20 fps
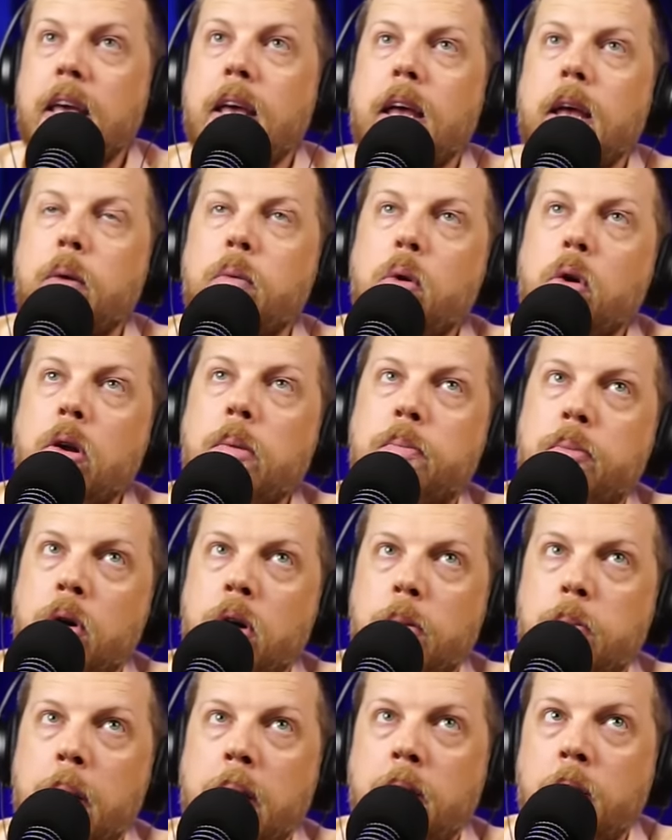He wrote a
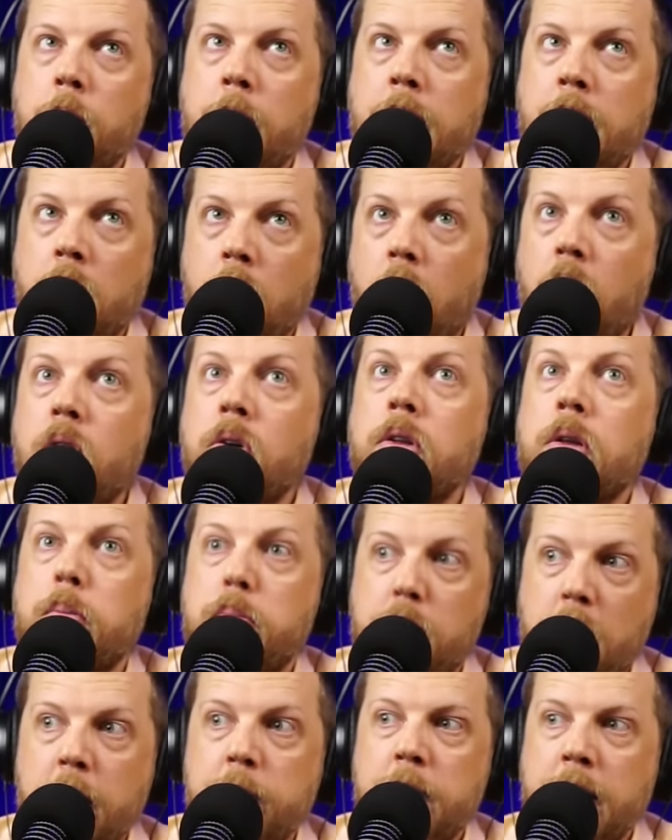book, by the way, called
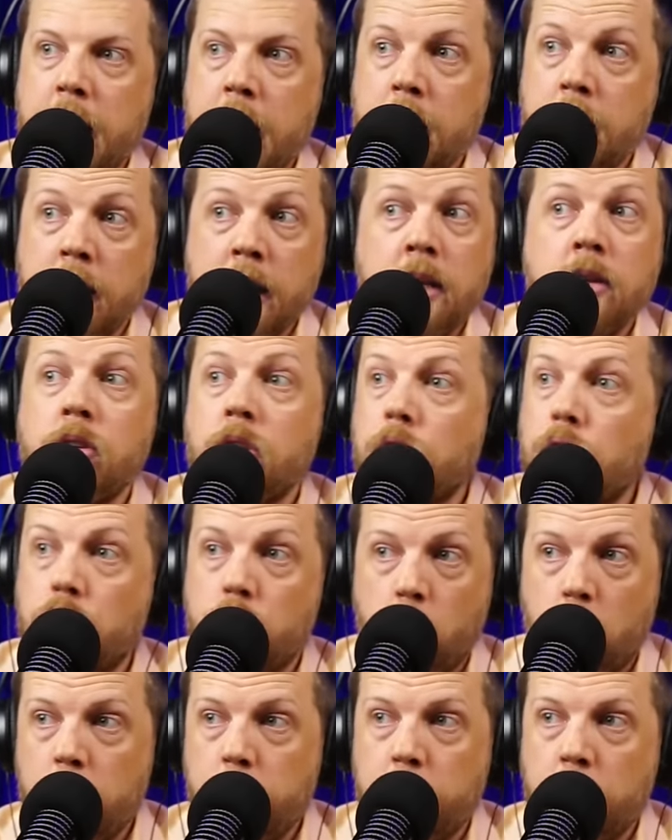Propaganda. It is a
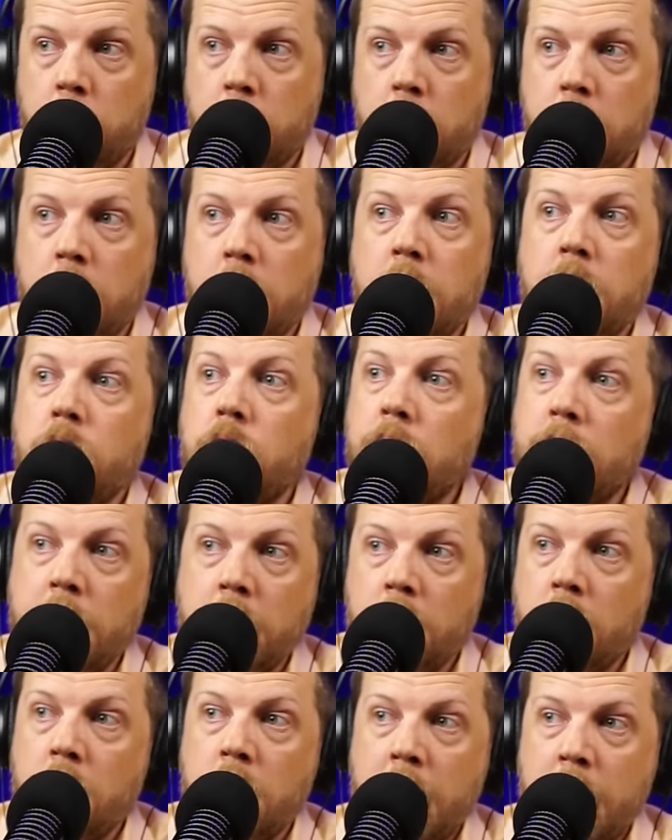short book. You can
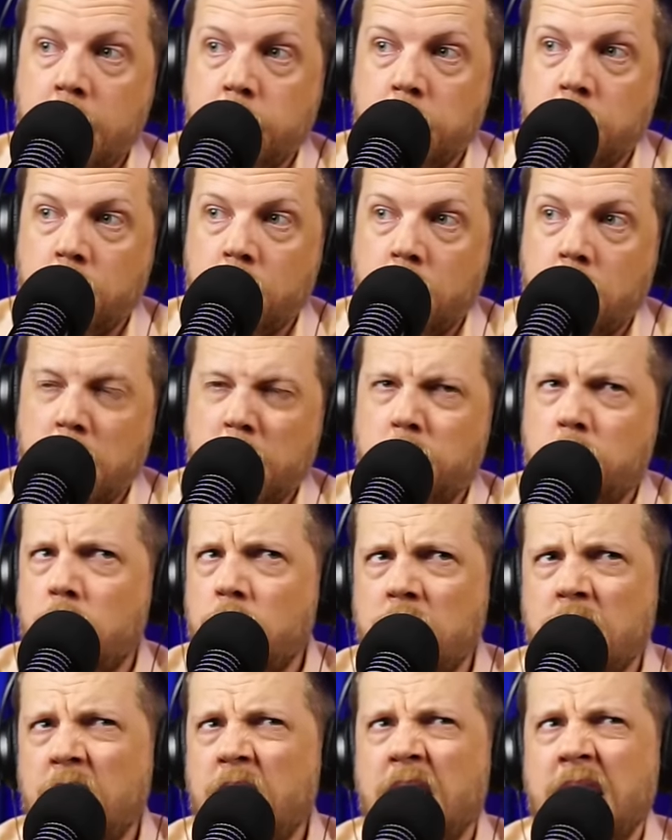get it on Amazon. He
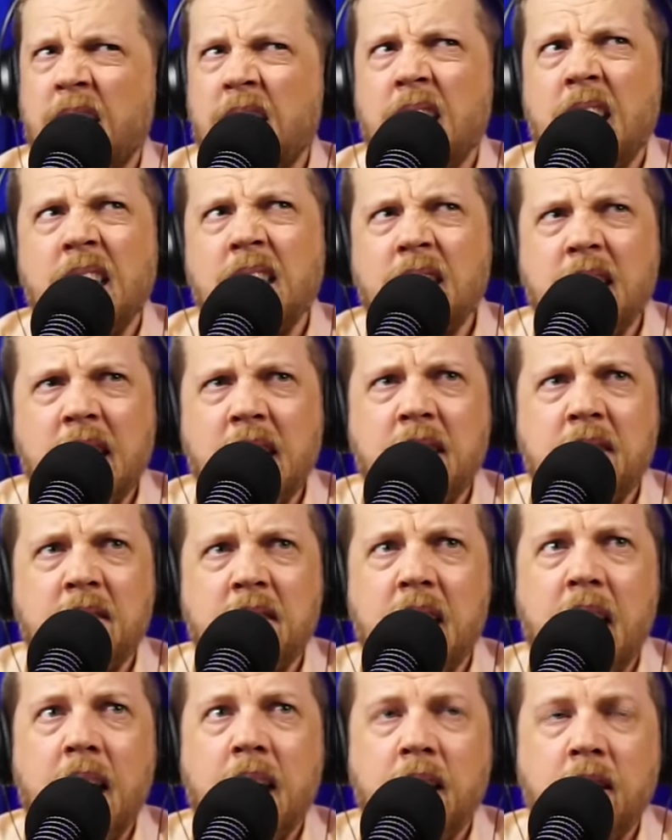wrote it in like
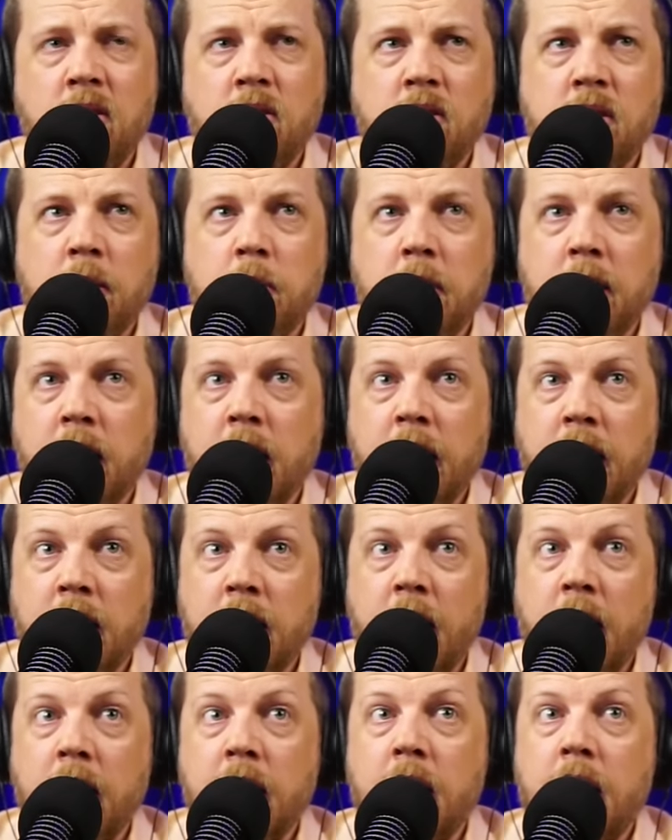1910 or something like
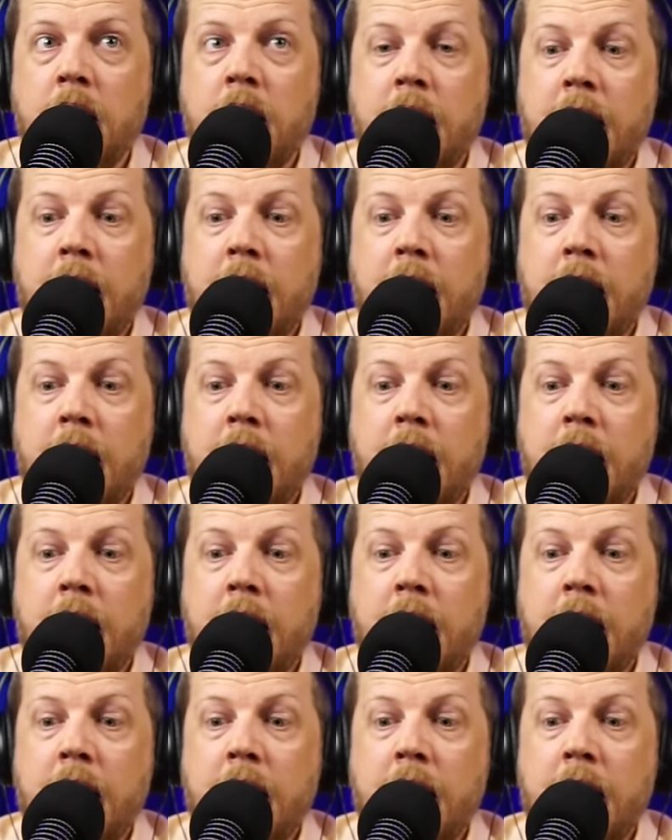that.